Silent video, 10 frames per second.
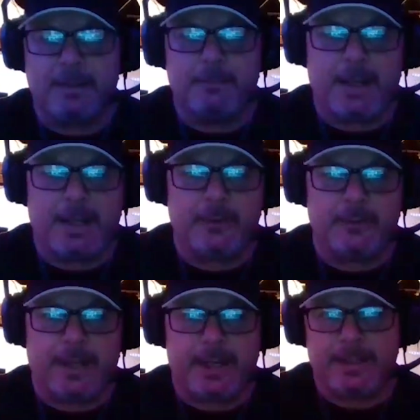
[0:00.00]
Manny
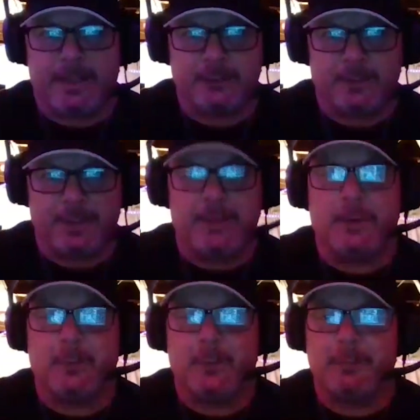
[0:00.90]
Hernandez went in
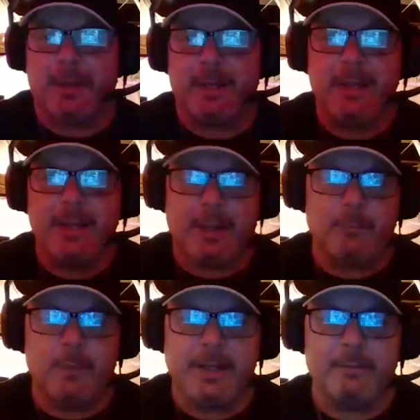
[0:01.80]
there with me,
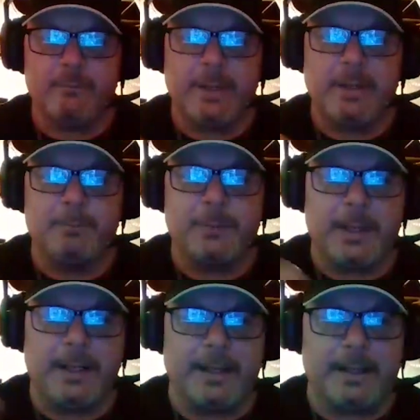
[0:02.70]
and we
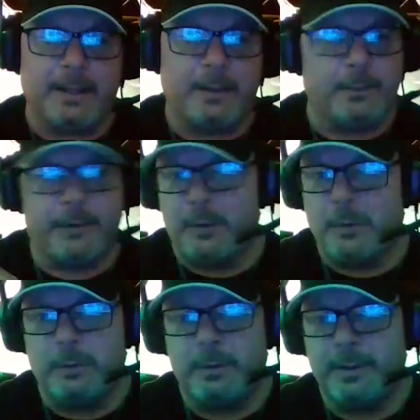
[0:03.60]
played it, and there were
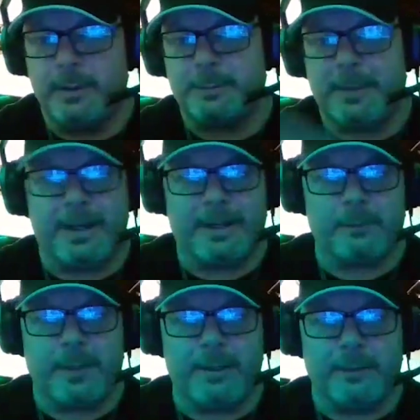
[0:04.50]
no Hispanic
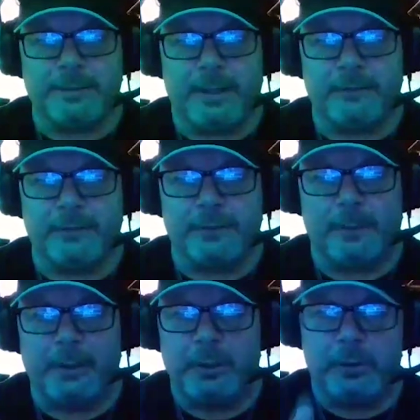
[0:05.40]
radio stations,
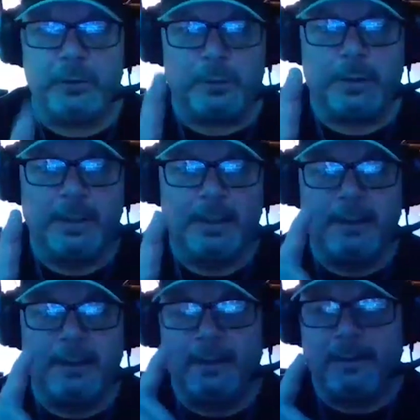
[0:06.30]
so I knew
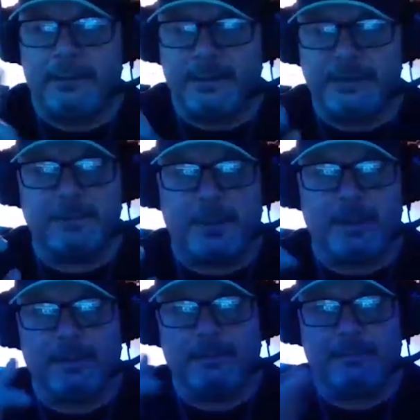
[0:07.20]
this is
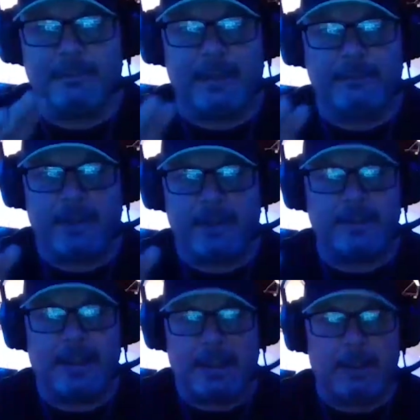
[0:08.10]
where I tell
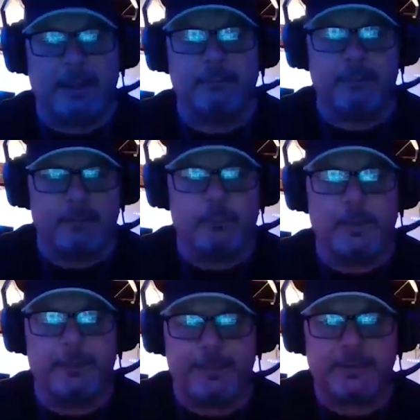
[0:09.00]
you how
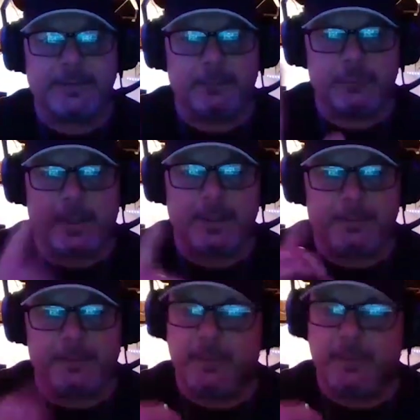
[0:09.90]
with this, I'm trying
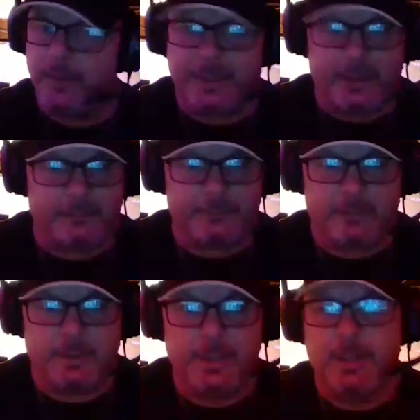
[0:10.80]
to be very
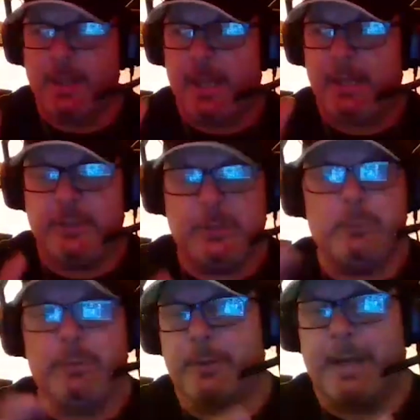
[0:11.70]
careful. I knew
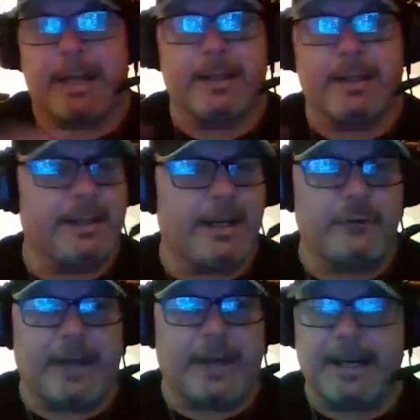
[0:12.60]
we were not going to
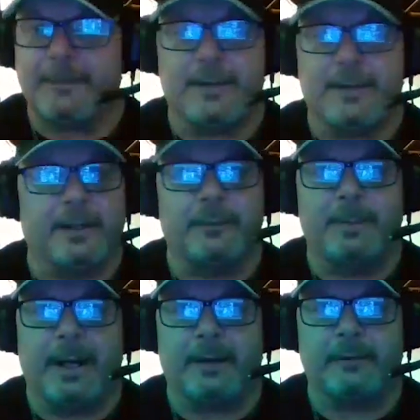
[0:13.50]
catch anything in
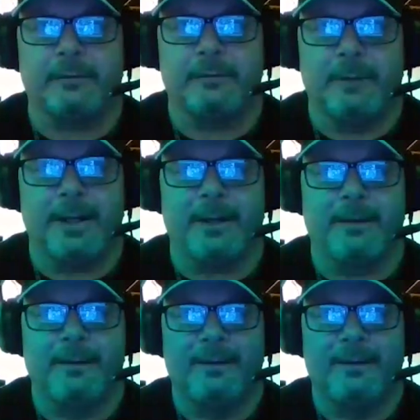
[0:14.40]
Spanish, right?